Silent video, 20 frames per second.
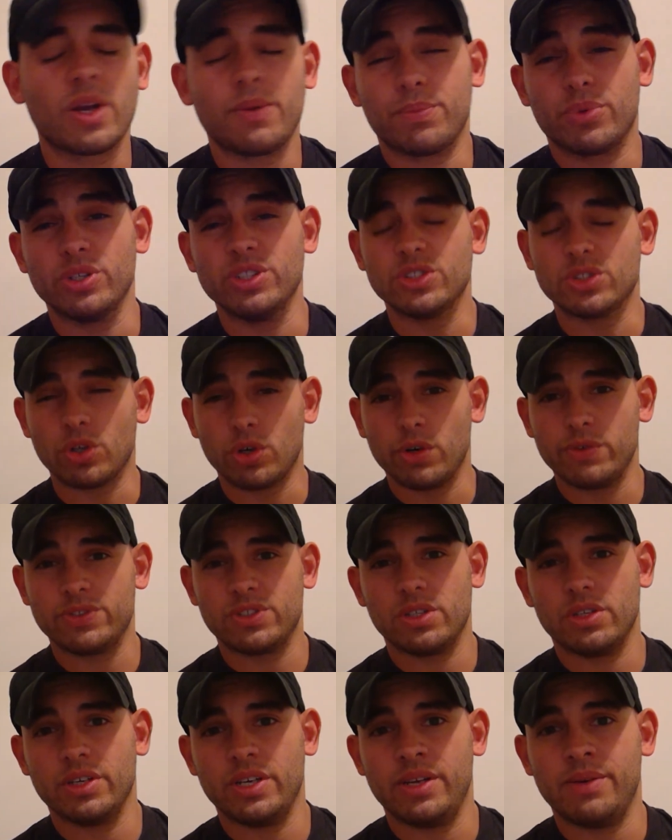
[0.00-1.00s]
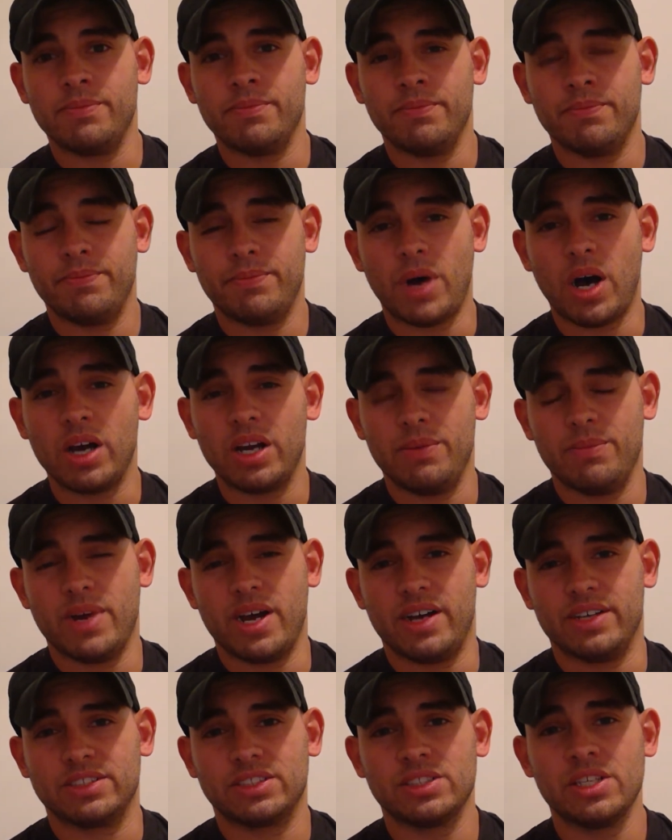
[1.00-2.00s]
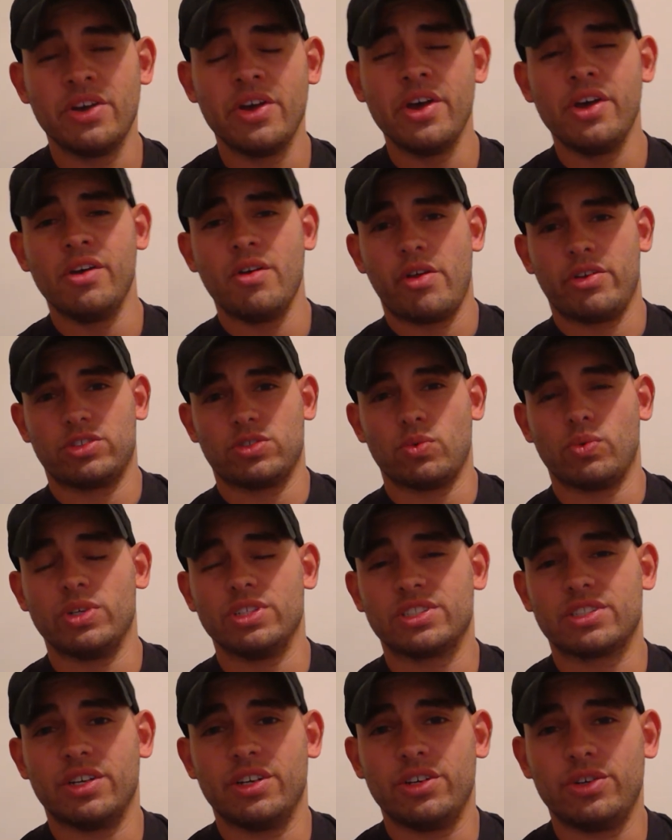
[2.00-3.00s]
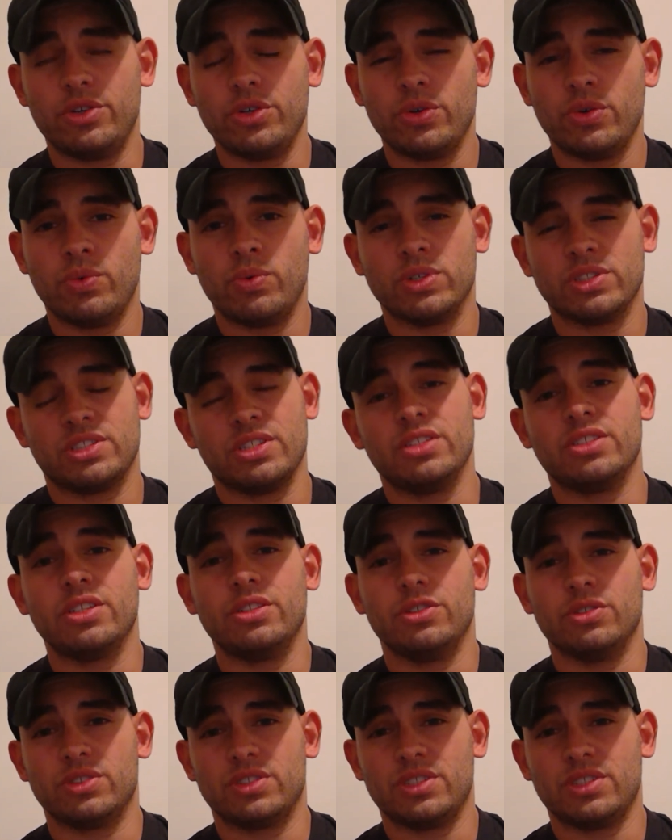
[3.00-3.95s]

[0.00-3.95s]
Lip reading: preserves lean body mass. So what it's going to do once it's in your